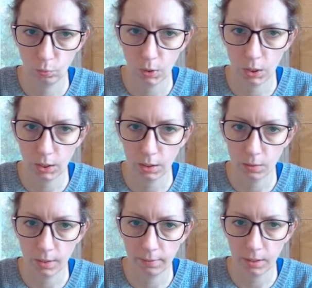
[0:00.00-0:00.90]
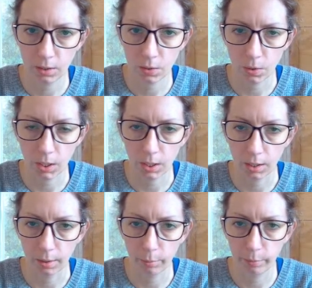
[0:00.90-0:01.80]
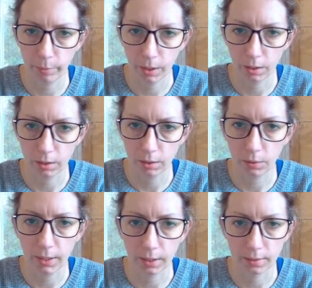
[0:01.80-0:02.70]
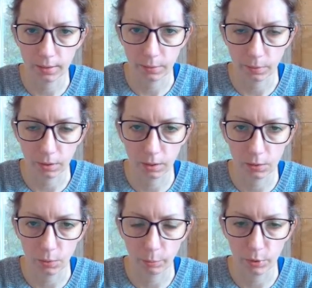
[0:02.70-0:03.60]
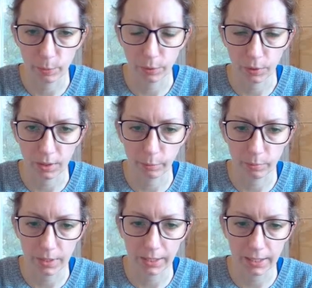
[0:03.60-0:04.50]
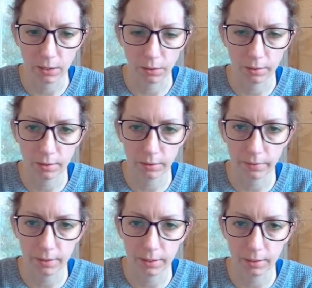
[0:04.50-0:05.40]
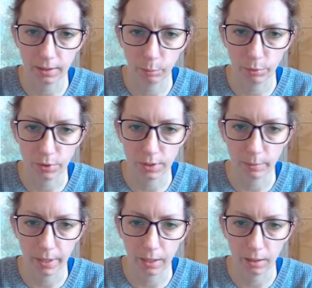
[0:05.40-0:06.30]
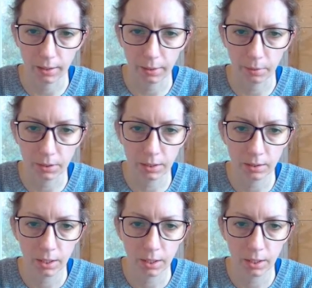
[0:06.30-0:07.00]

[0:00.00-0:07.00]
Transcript: I don't have that shortcut up, but oh yeah, it's this one, joint push-pull. You can select all the surfaces and then push them back all at once.